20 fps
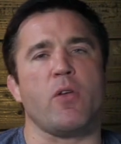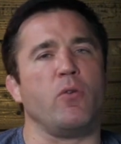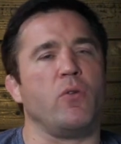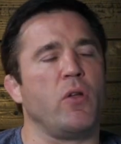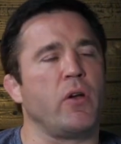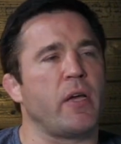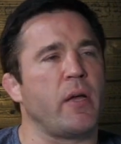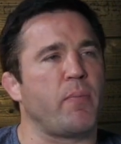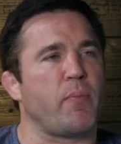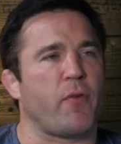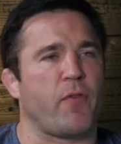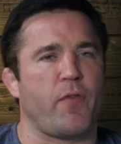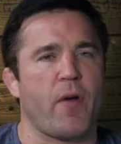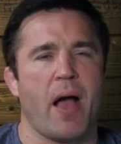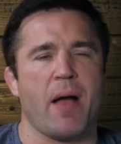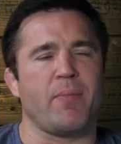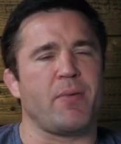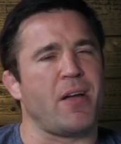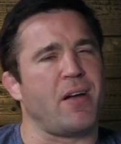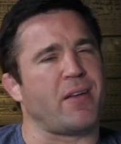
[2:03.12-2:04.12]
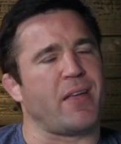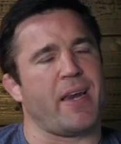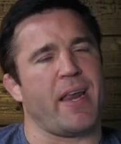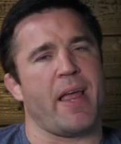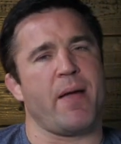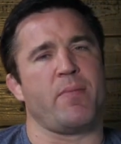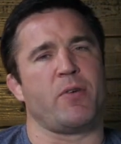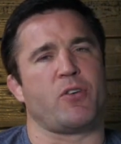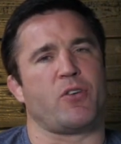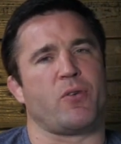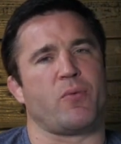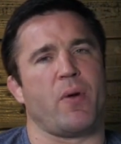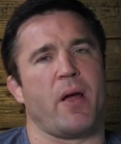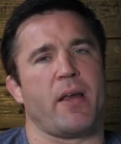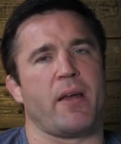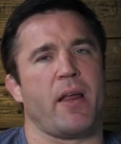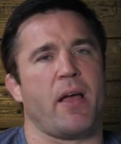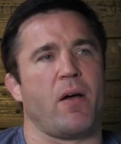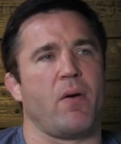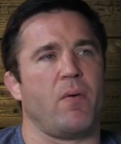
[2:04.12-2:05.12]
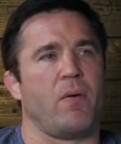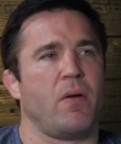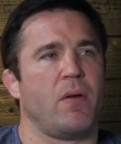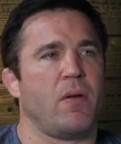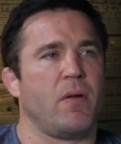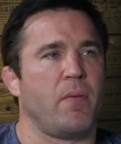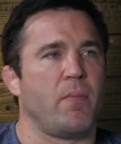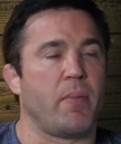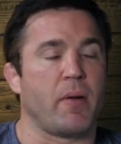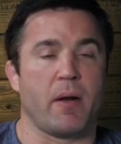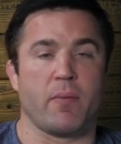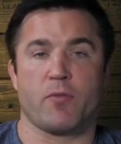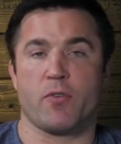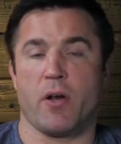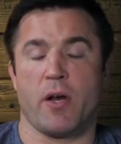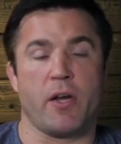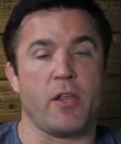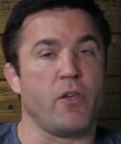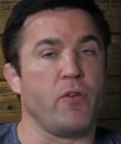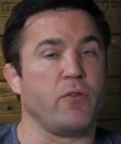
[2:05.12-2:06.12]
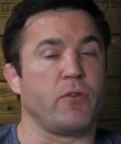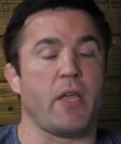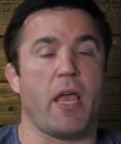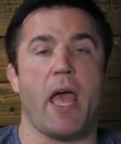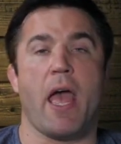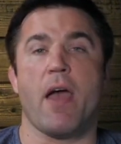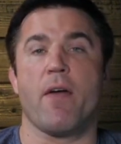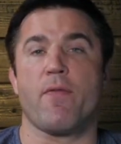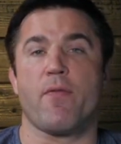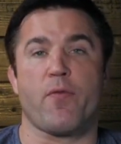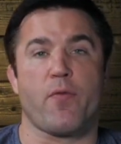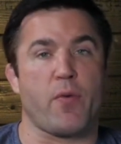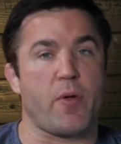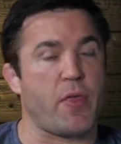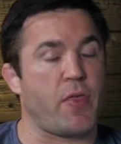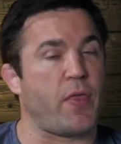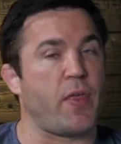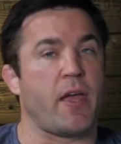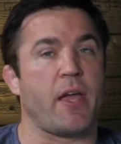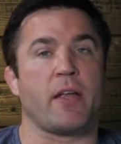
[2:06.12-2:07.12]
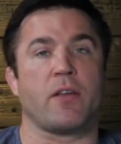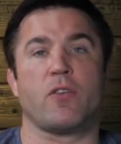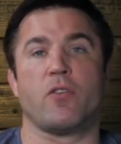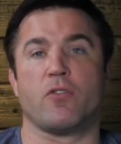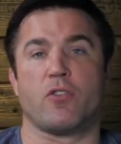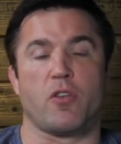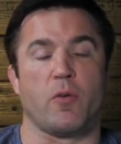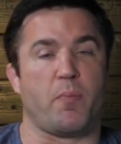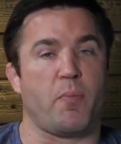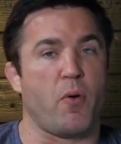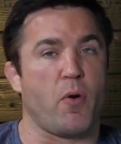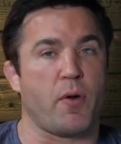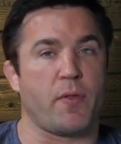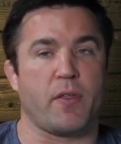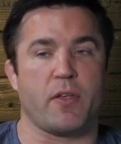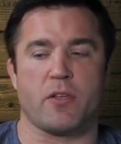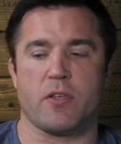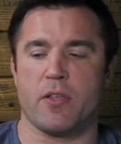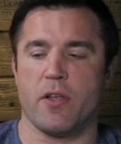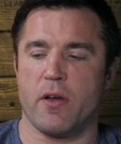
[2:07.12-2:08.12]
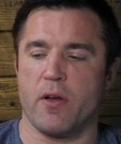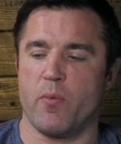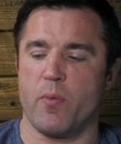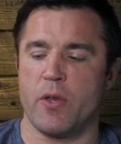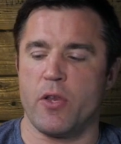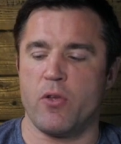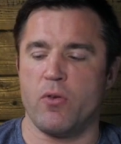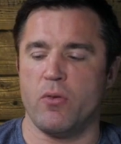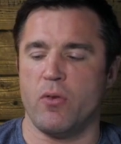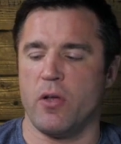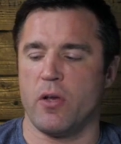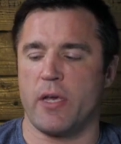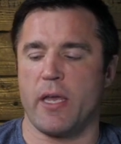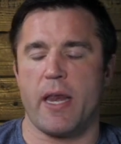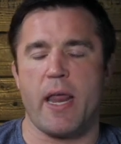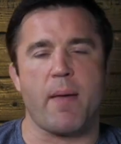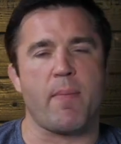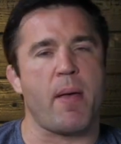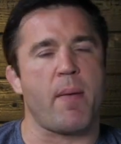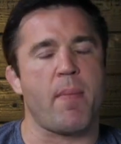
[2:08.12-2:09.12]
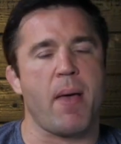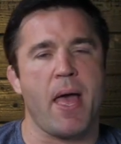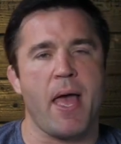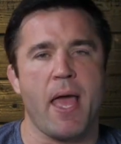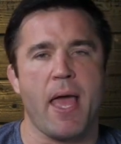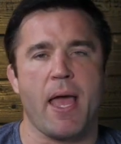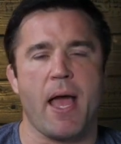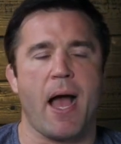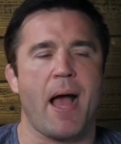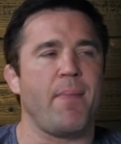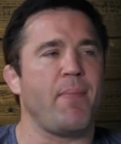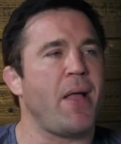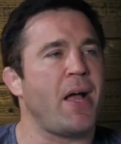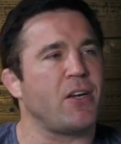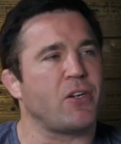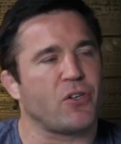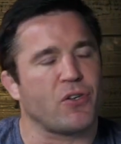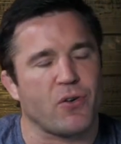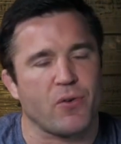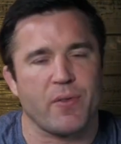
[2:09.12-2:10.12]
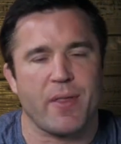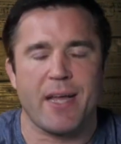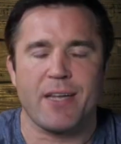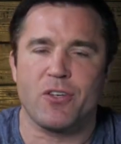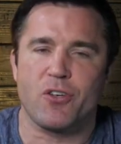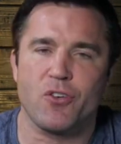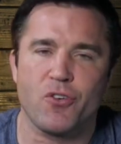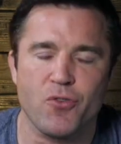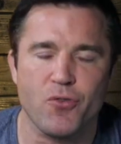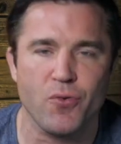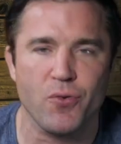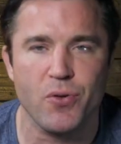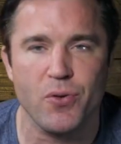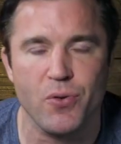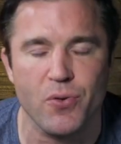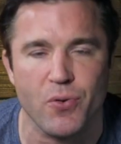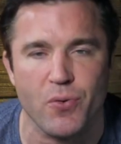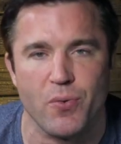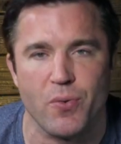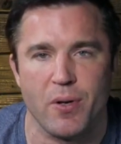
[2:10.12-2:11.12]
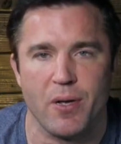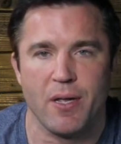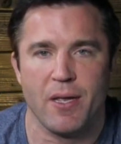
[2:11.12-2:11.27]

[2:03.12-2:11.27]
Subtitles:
you look at I'm talking amateur right now, but I'm trying to use everything to support this theory. When you look at MMA, I'm not sure that's true.